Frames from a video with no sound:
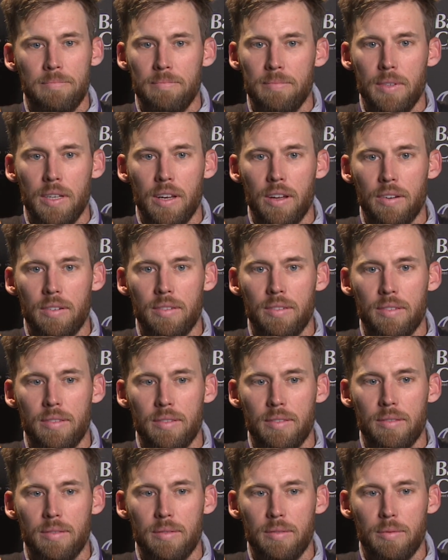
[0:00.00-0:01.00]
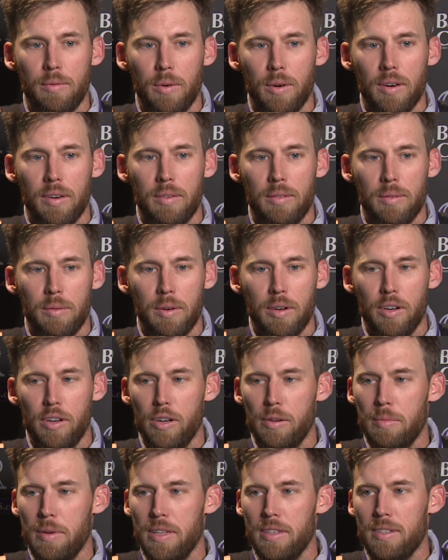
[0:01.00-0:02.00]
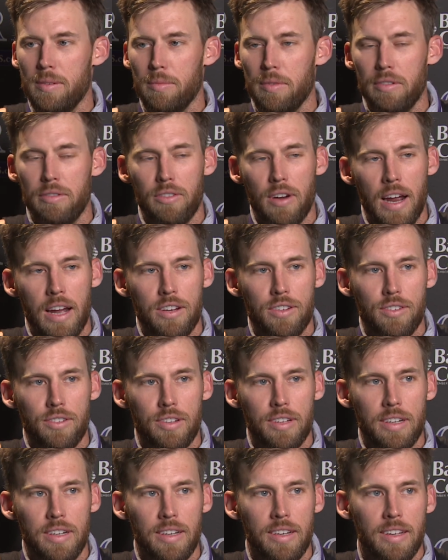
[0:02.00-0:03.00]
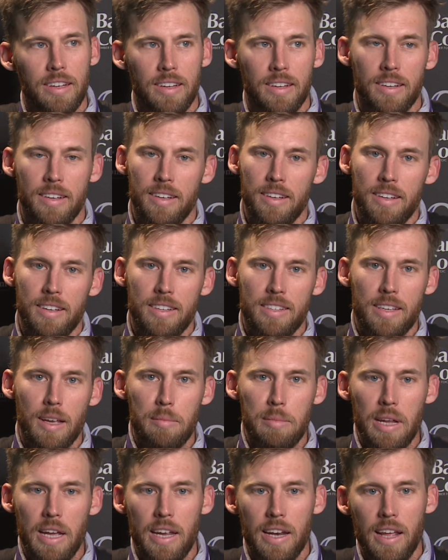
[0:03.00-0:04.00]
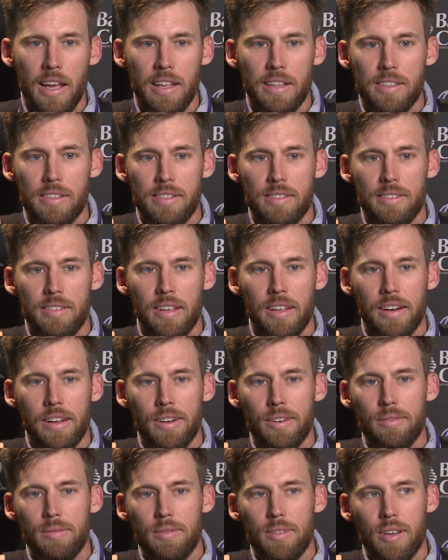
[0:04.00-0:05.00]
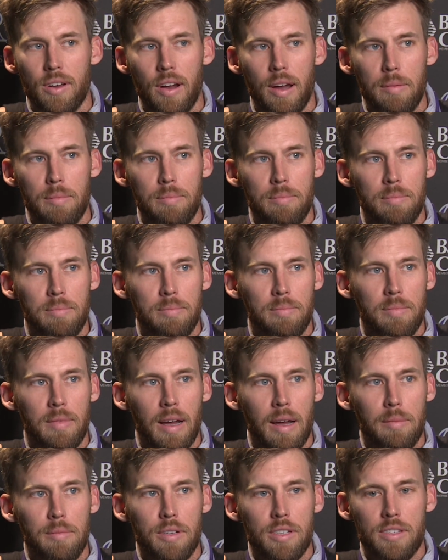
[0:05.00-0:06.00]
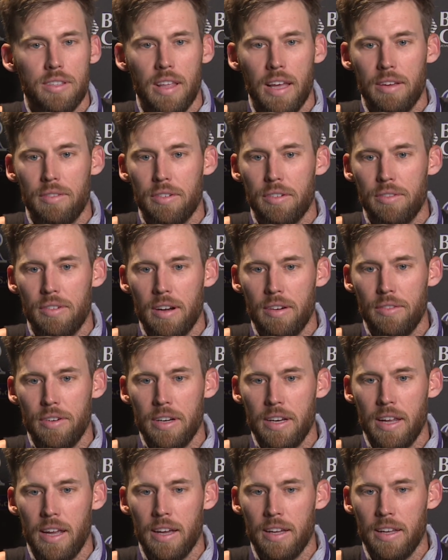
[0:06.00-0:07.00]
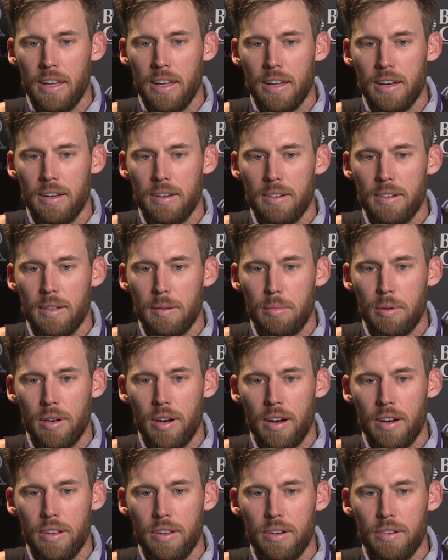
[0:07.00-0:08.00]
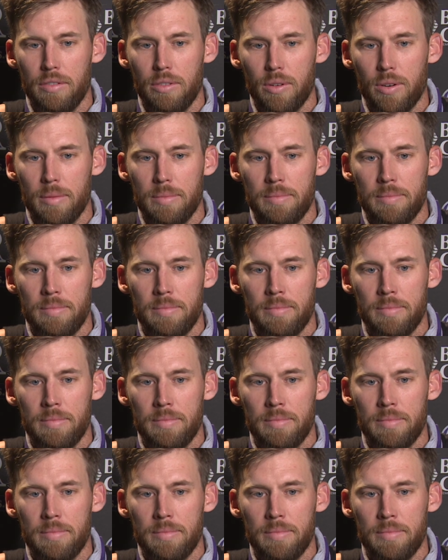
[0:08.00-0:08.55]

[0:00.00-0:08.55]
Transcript: you know, we're humans and we're fragile, and someday it ends, you know? So I'm just thankful for every day I get to put on a uniform.